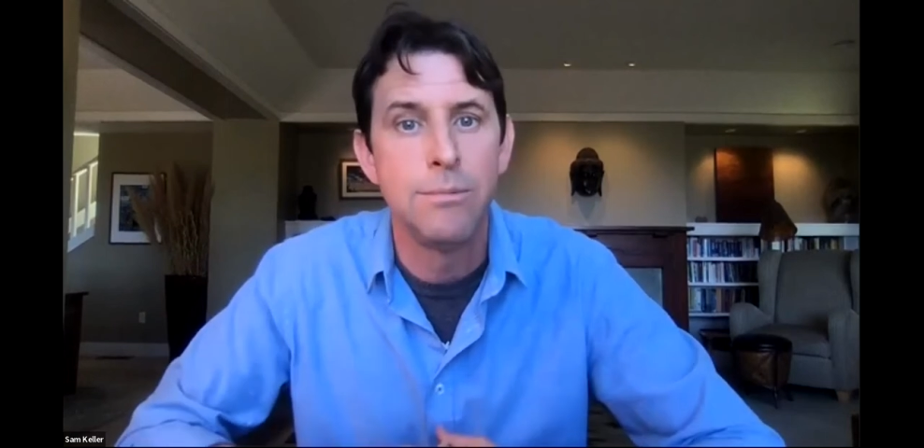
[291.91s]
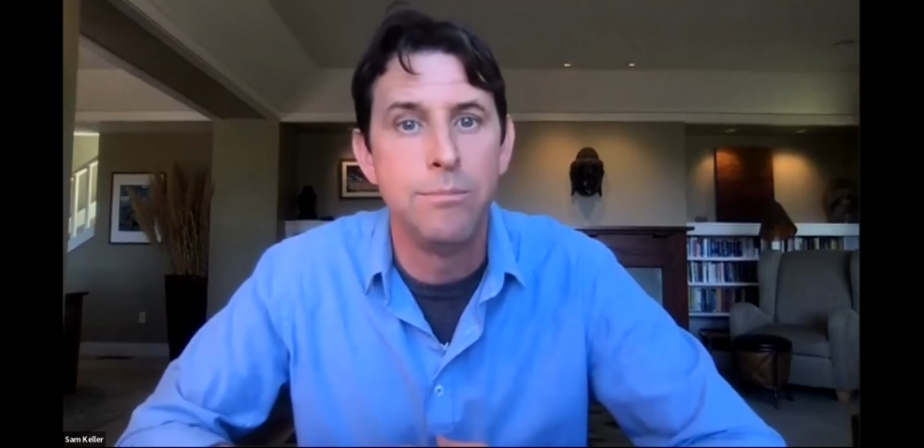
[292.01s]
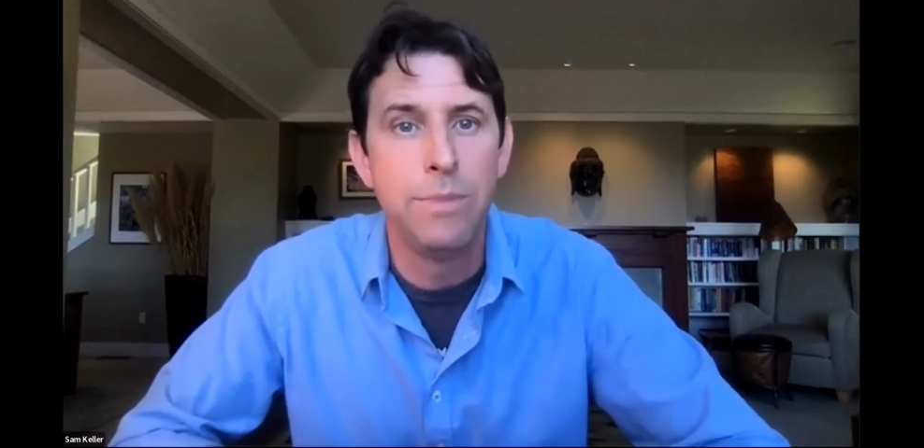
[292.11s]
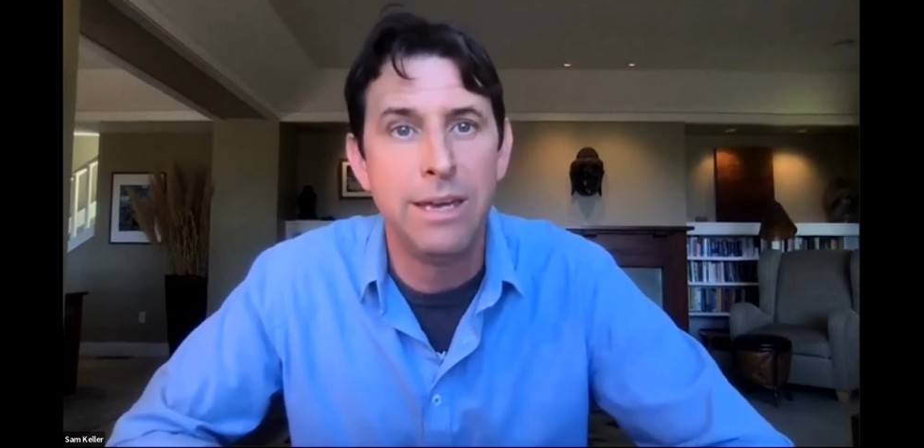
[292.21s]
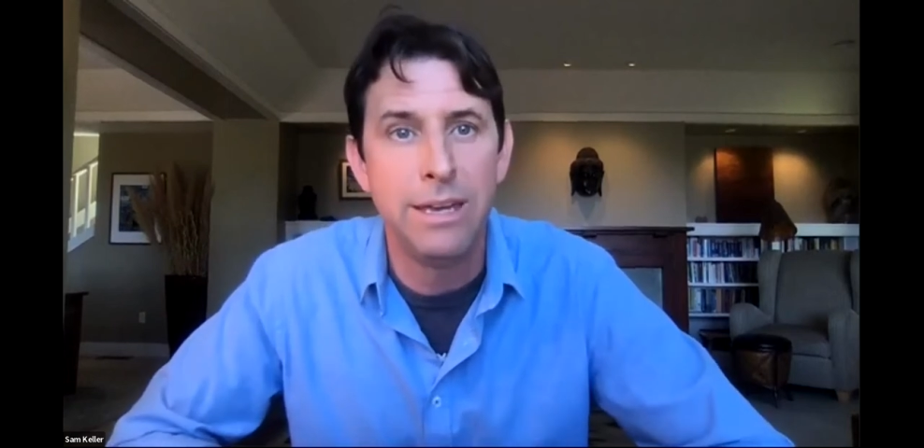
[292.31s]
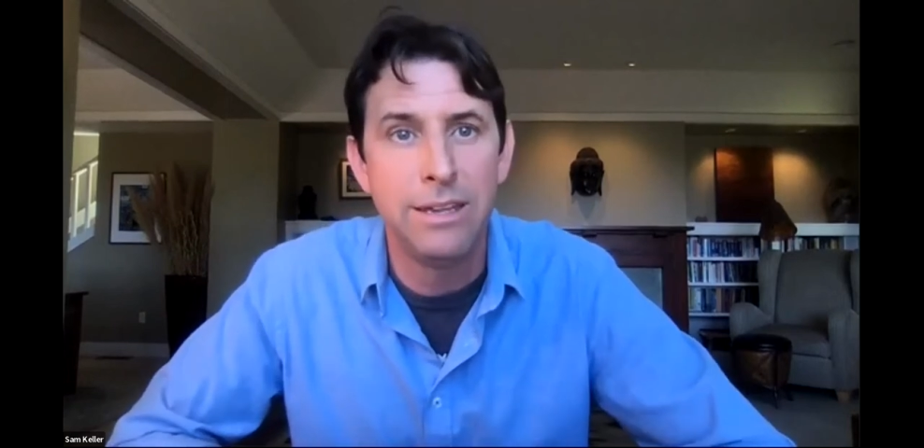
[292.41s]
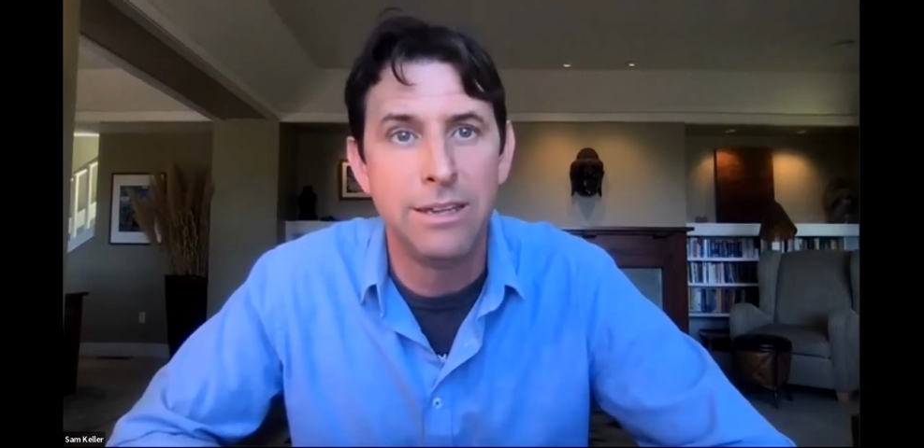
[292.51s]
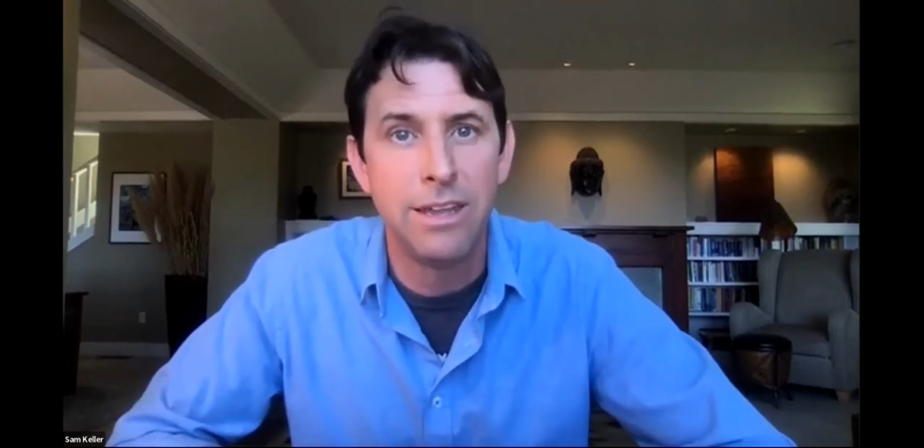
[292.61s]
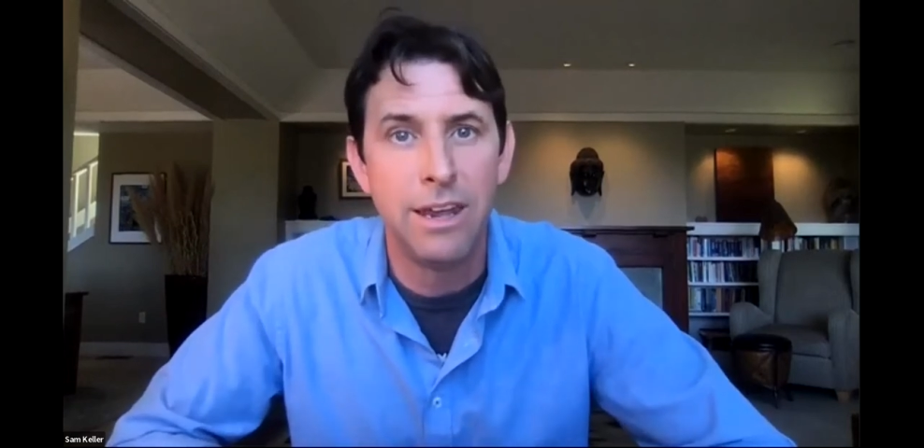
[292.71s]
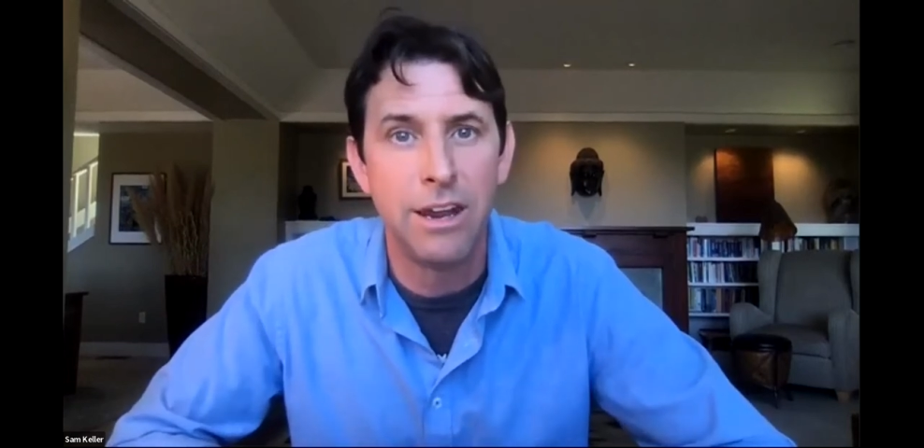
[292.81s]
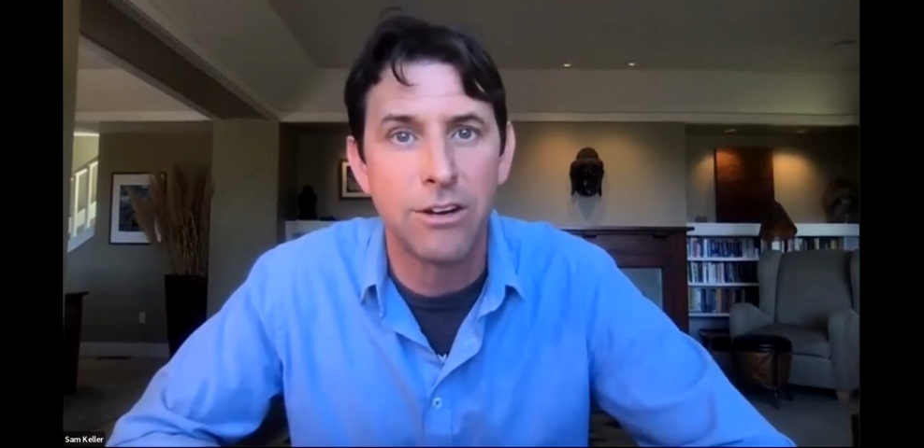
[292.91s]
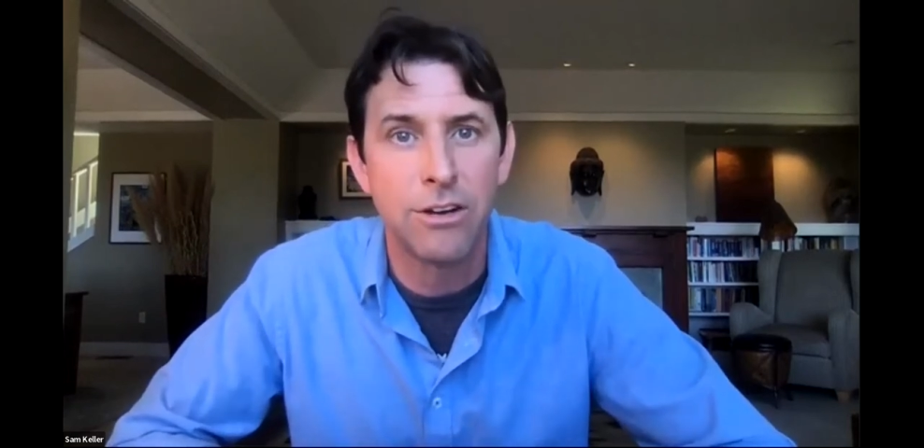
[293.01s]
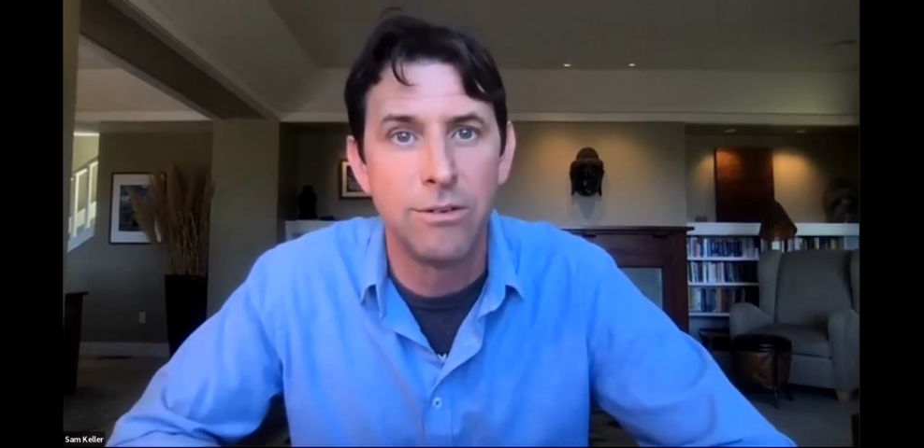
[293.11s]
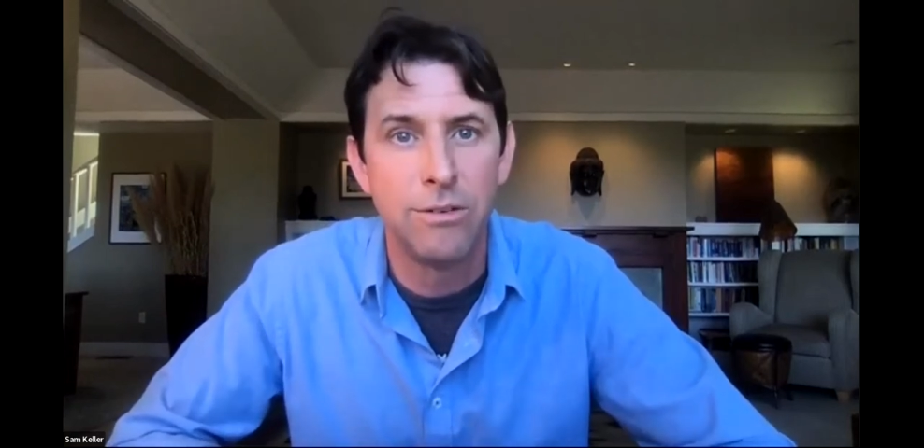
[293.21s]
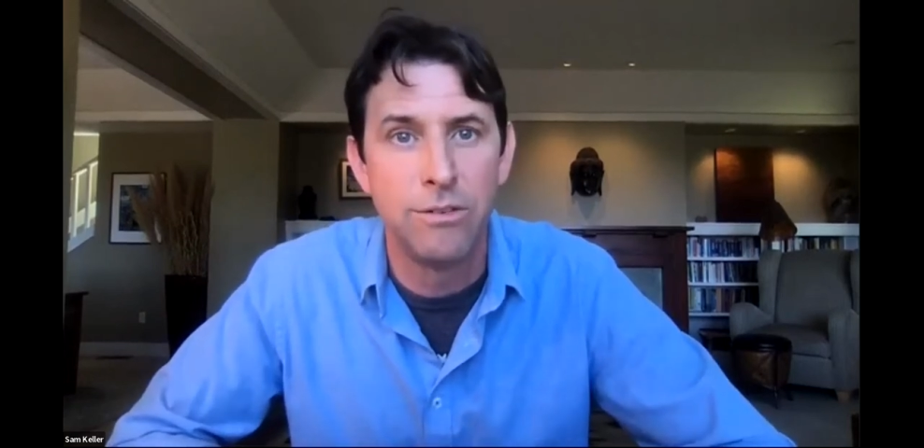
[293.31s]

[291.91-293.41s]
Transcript: mean that it could